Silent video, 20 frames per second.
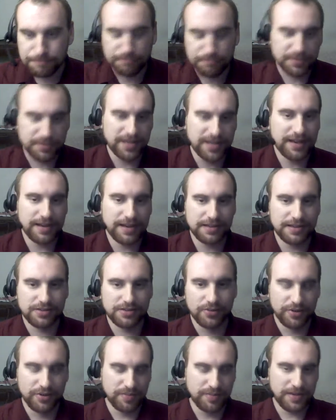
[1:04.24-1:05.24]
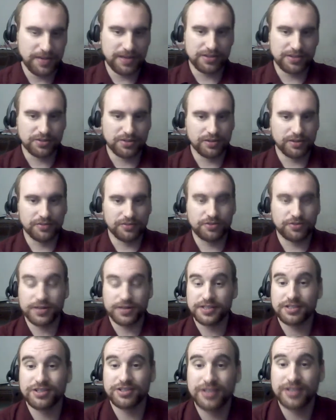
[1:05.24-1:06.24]
Today is going to be a sort of
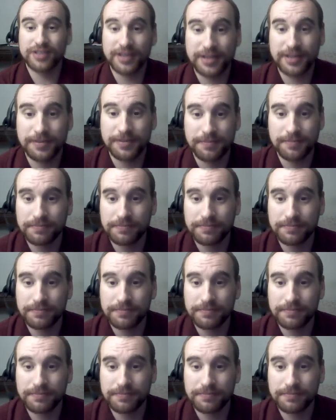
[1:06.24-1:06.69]
transition day.